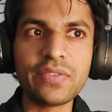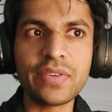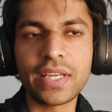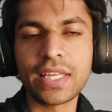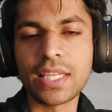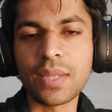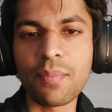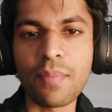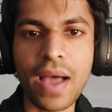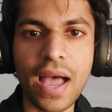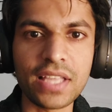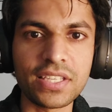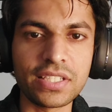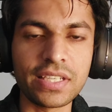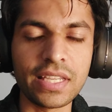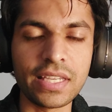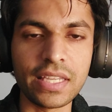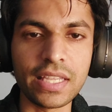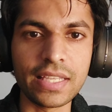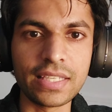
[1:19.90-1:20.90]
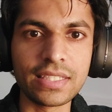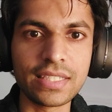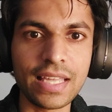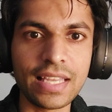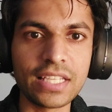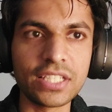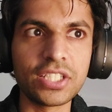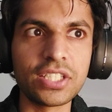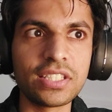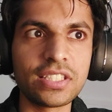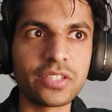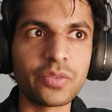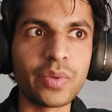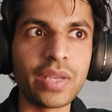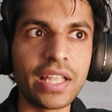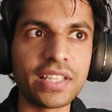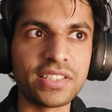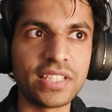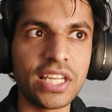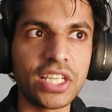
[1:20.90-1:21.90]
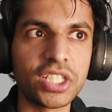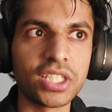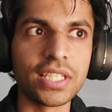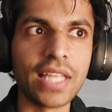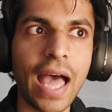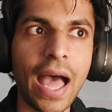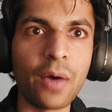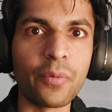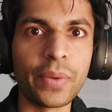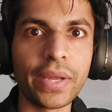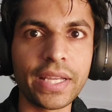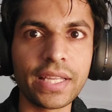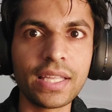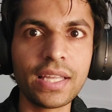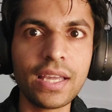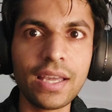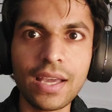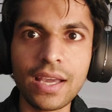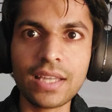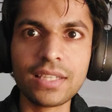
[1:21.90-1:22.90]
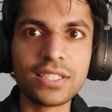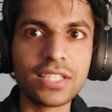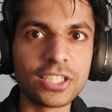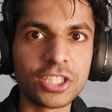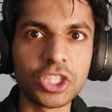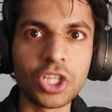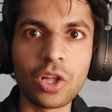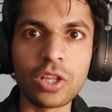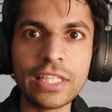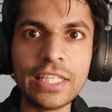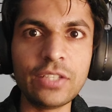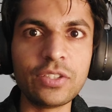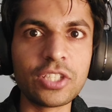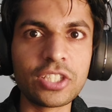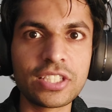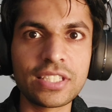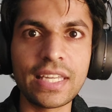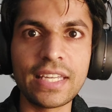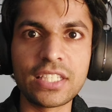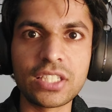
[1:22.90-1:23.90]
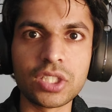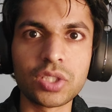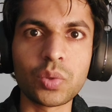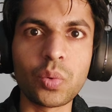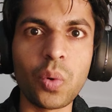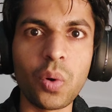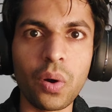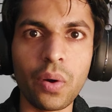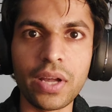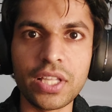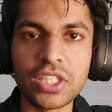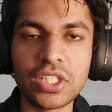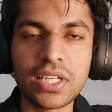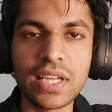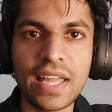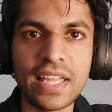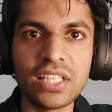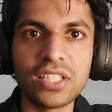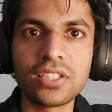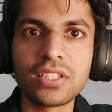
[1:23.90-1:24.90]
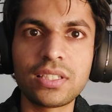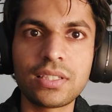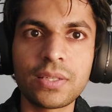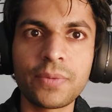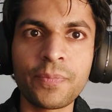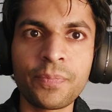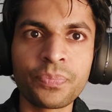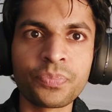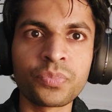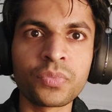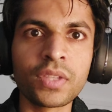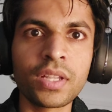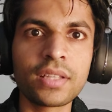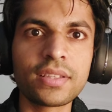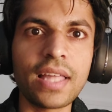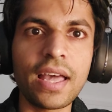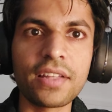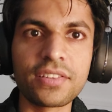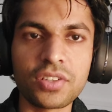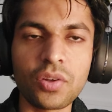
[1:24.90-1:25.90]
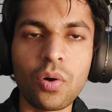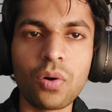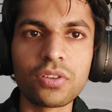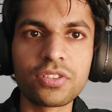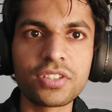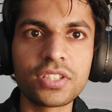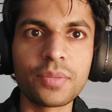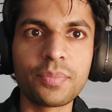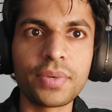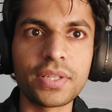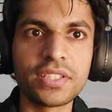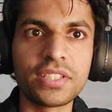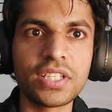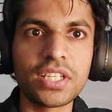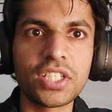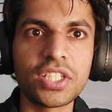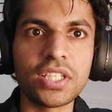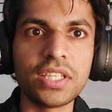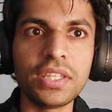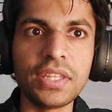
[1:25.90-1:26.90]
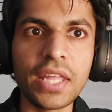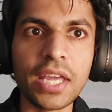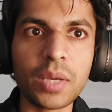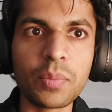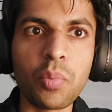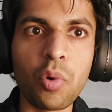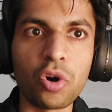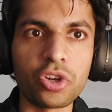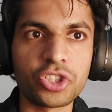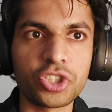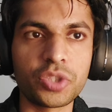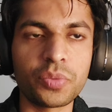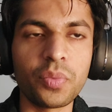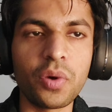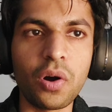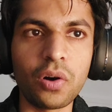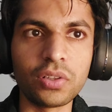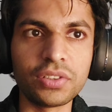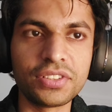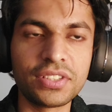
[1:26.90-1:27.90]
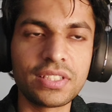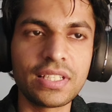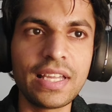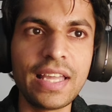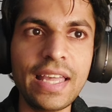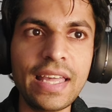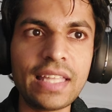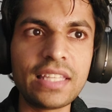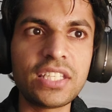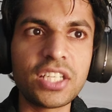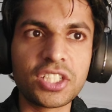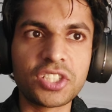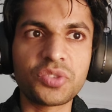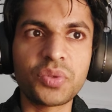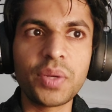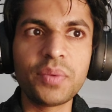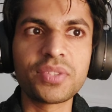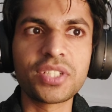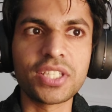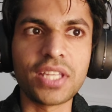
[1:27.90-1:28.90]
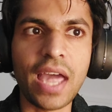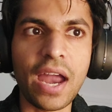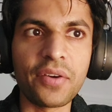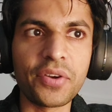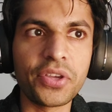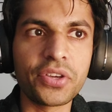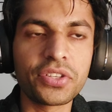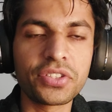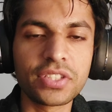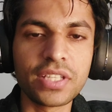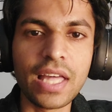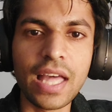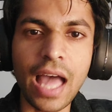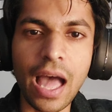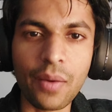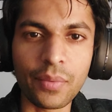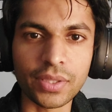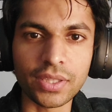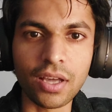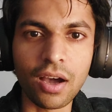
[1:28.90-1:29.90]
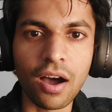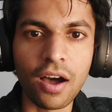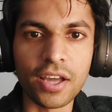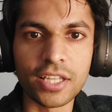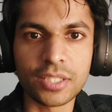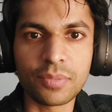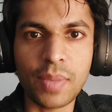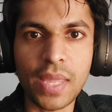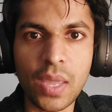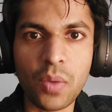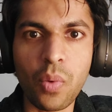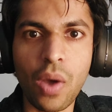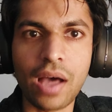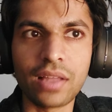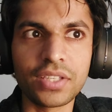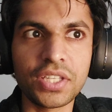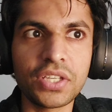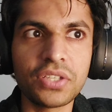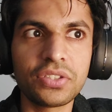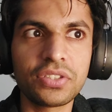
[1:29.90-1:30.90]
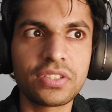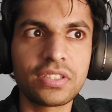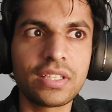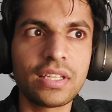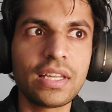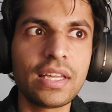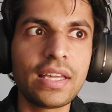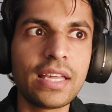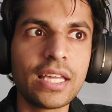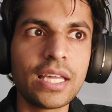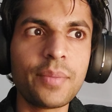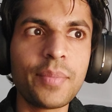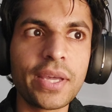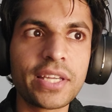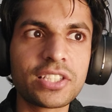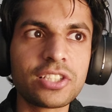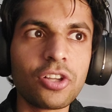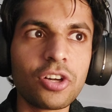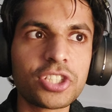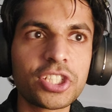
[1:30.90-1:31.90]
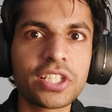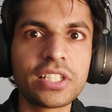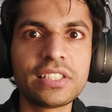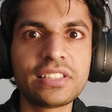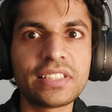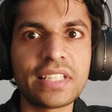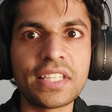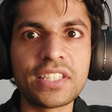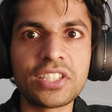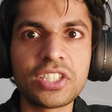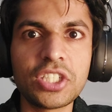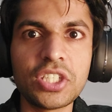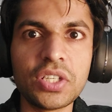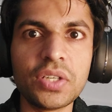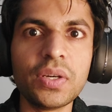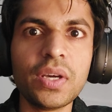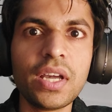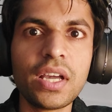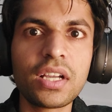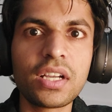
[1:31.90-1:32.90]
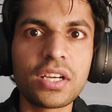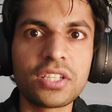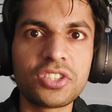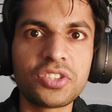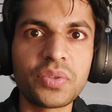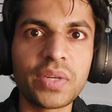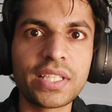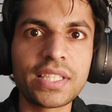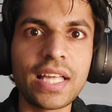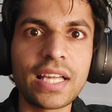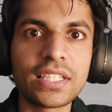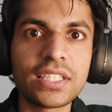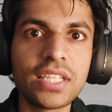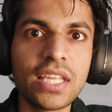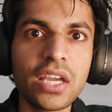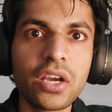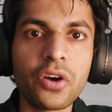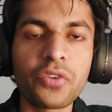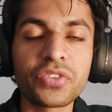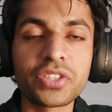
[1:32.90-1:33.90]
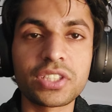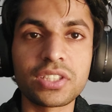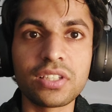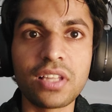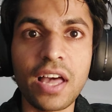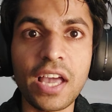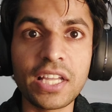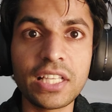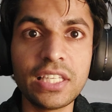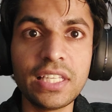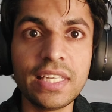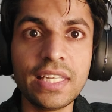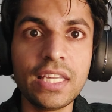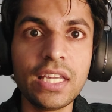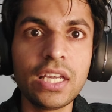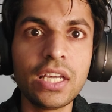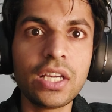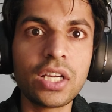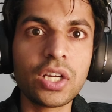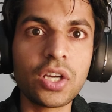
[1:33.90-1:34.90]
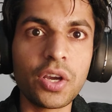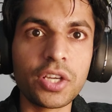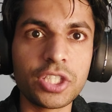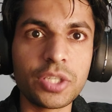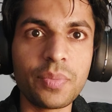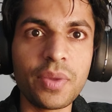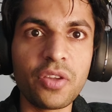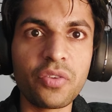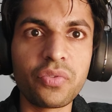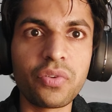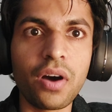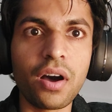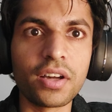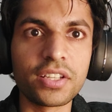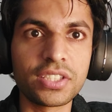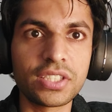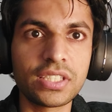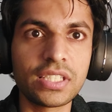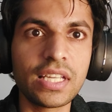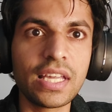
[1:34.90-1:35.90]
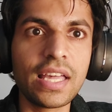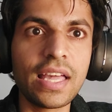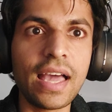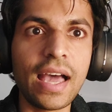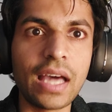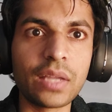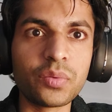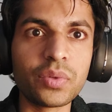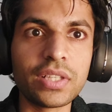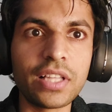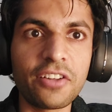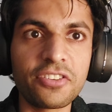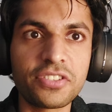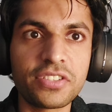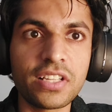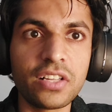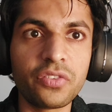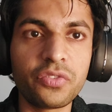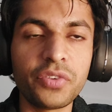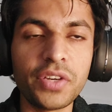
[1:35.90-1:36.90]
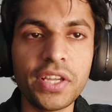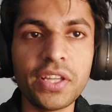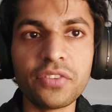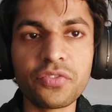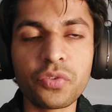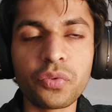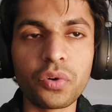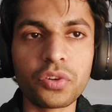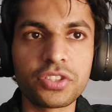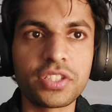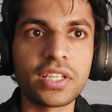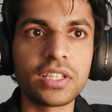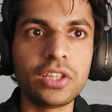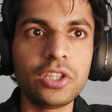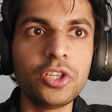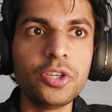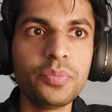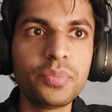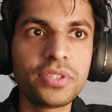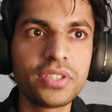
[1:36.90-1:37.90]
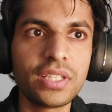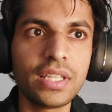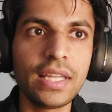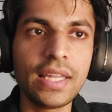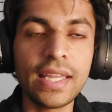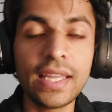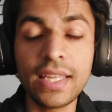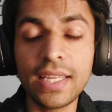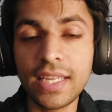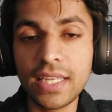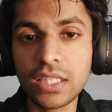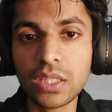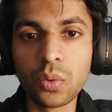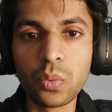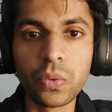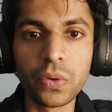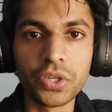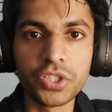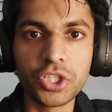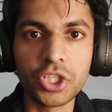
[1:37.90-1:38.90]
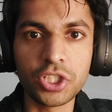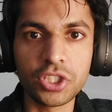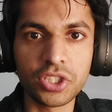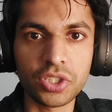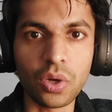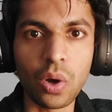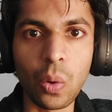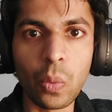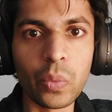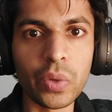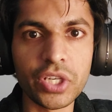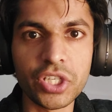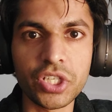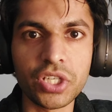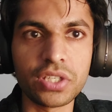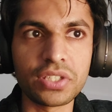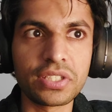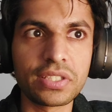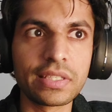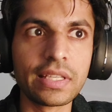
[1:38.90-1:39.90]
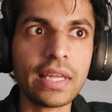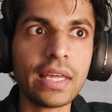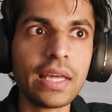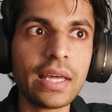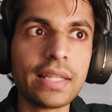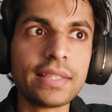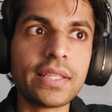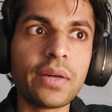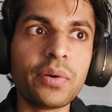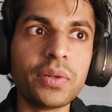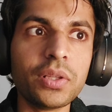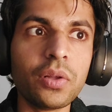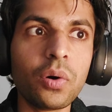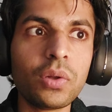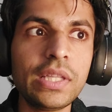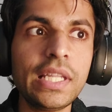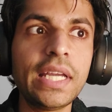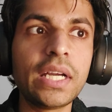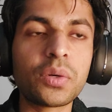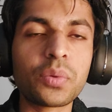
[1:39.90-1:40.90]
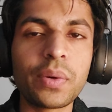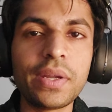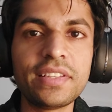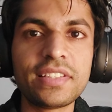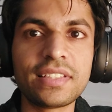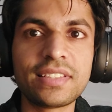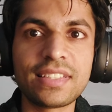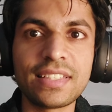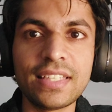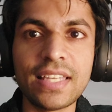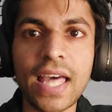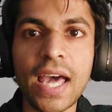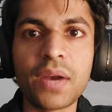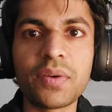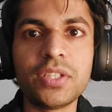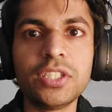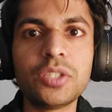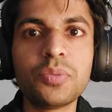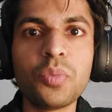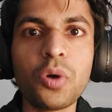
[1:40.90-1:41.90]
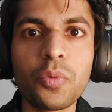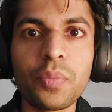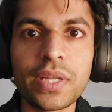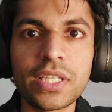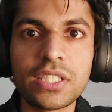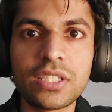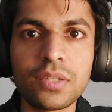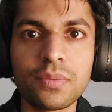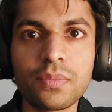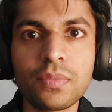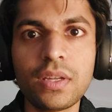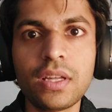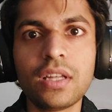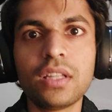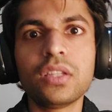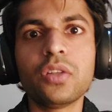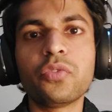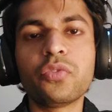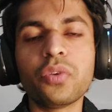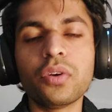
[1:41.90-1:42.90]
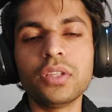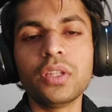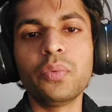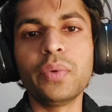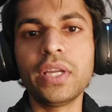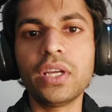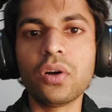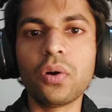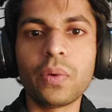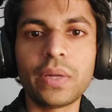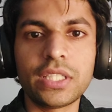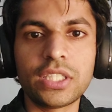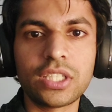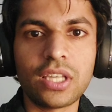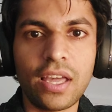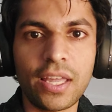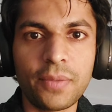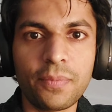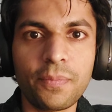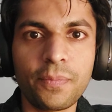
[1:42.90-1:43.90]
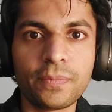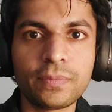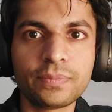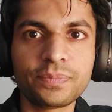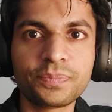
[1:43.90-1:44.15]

we can imagine an intelligent civilization having, does not leave the status quo unchanged. That is also the position Nick Bostrom holds, the extreme scenarios having the highest p-values. It makes logical sense too, considering that takeoff is likely going to be fast and will have self-reinforcing loops, either virtuous or vicious, that will only increase its inherent momentum the further we go in time.